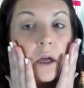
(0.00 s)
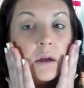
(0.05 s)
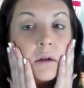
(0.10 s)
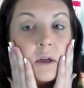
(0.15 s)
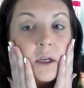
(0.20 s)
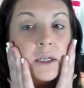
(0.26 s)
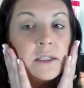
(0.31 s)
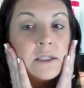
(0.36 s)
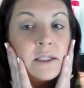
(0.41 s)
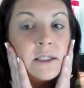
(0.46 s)

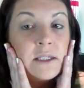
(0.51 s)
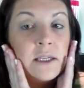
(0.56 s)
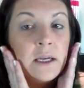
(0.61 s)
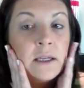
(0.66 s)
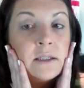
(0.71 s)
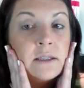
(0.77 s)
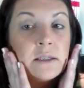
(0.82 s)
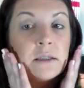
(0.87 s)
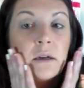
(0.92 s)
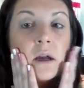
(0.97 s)
I mean, it
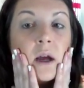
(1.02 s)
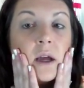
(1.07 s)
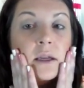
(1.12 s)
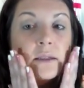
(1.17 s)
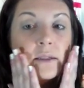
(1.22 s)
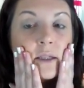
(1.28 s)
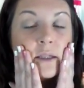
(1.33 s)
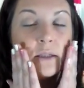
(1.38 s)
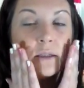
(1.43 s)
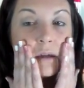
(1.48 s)
sets
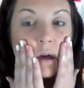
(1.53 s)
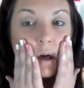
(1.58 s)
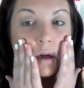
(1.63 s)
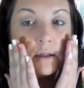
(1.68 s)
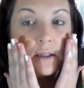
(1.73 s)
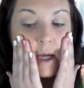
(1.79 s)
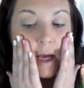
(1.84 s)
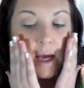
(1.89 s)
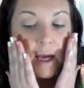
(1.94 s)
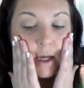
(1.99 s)
nice. It's
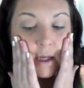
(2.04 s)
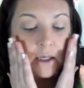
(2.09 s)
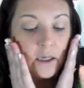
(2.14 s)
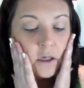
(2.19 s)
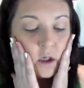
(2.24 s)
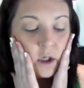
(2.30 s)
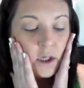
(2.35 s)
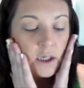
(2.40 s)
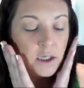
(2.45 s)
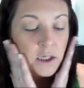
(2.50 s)
not
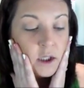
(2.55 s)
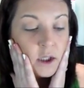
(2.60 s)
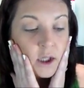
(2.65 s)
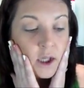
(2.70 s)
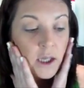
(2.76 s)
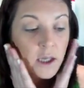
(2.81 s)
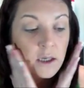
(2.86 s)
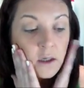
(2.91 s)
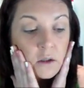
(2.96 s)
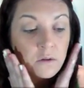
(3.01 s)
tacky or
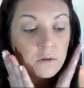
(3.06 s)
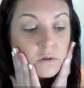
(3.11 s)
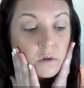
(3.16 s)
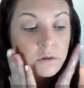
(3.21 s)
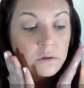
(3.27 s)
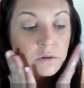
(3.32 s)
anything.